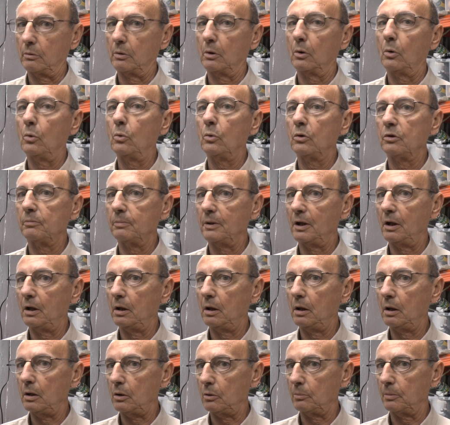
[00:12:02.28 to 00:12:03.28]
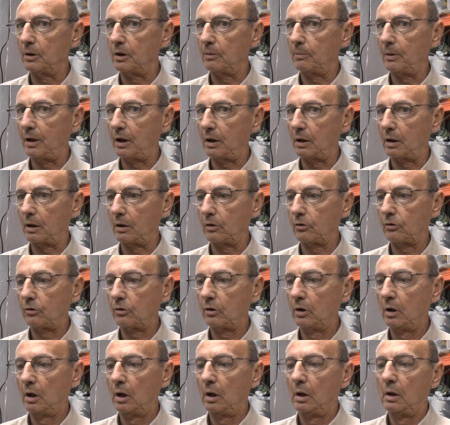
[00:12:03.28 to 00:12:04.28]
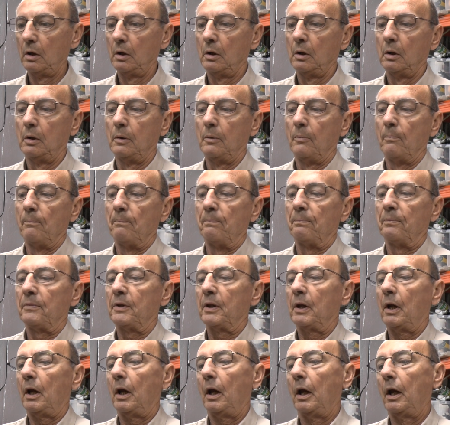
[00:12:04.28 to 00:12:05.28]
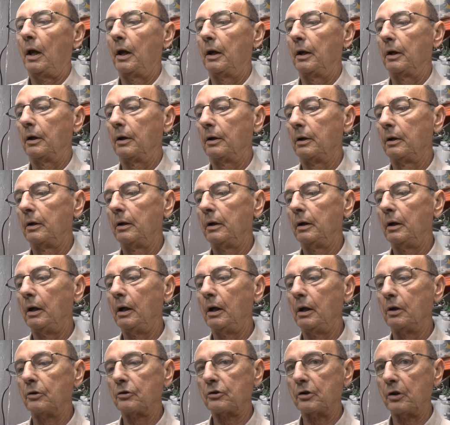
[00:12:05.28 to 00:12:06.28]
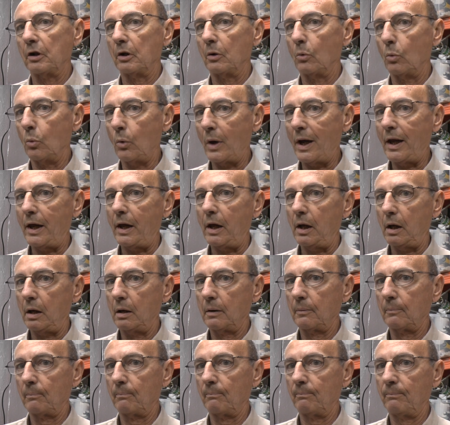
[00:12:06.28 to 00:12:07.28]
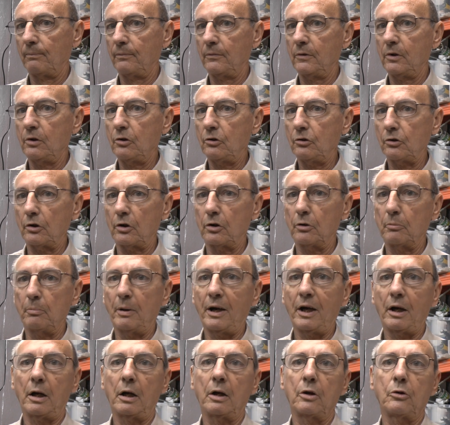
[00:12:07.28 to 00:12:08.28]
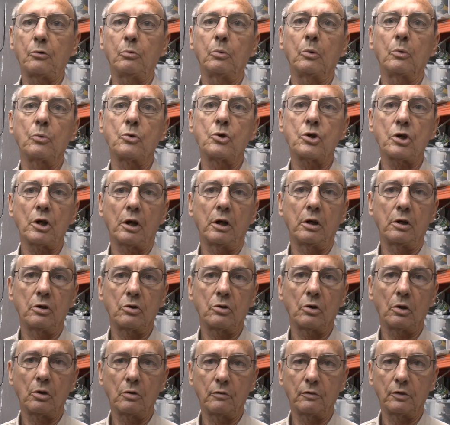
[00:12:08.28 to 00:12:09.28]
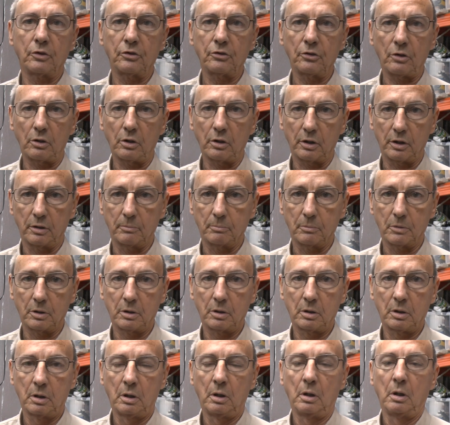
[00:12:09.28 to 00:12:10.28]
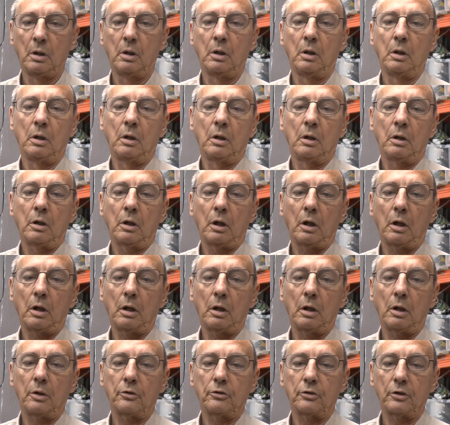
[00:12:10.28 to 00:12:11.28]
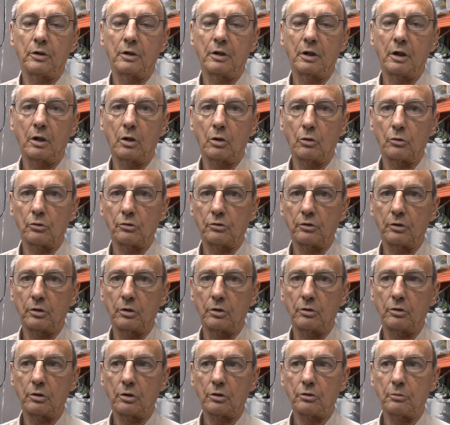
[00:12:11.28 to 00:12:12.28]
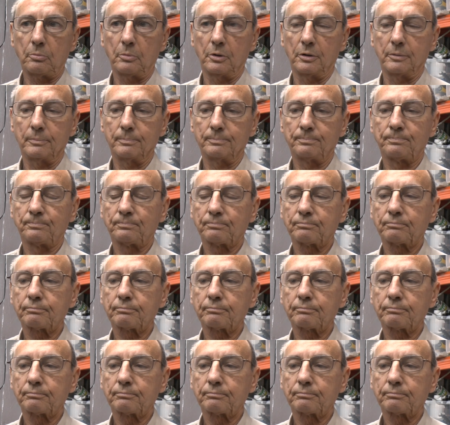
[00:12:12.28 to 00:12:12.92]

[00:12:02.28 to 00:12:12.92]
There will always be a little bit of backlash. And it's going to wear. So the backlash will change over time. So you need constant adjustment.